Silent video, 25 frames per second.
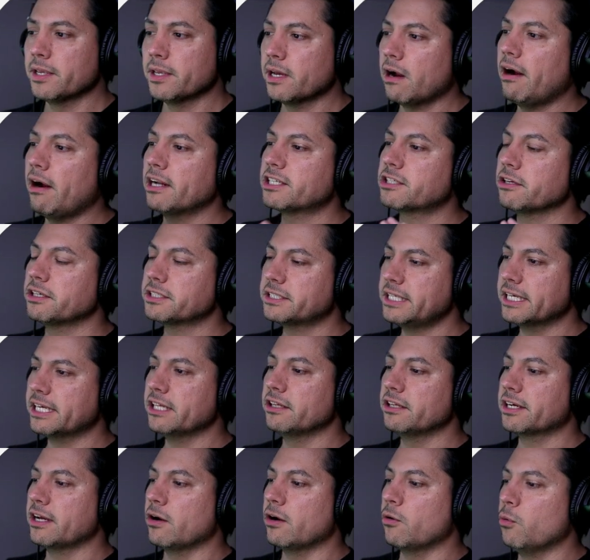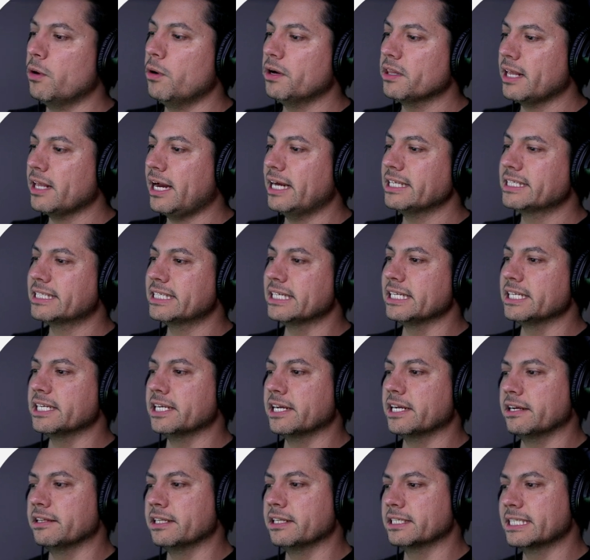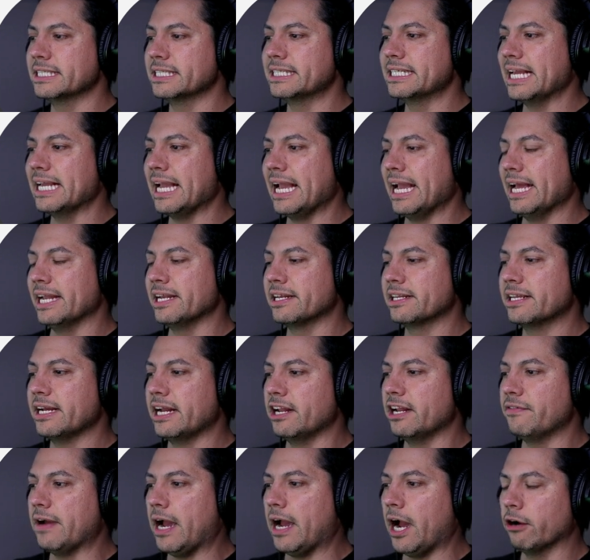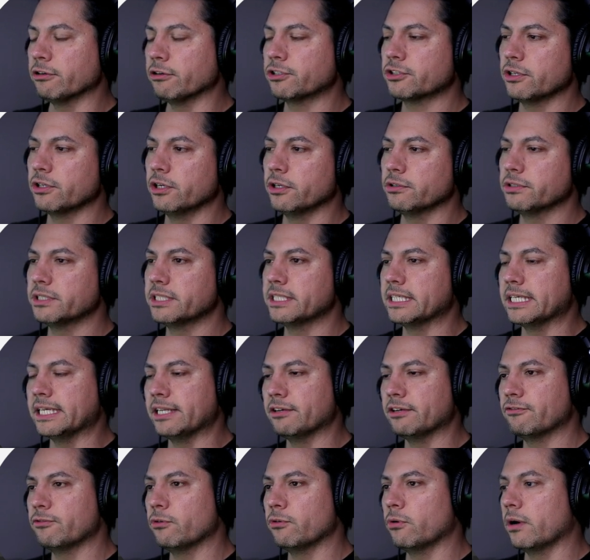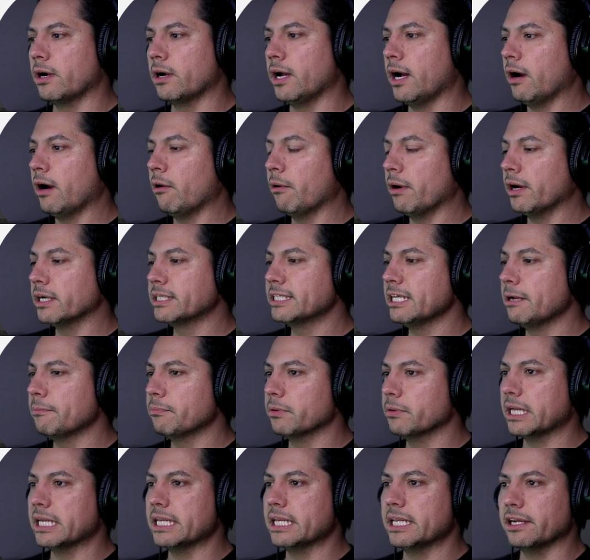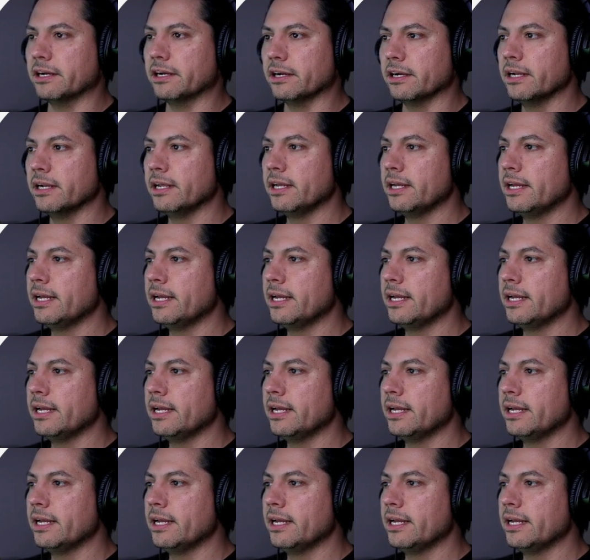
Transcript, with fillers: All right, so let's take a look at one last scene here. And this is the end kind of outro scene for our template here.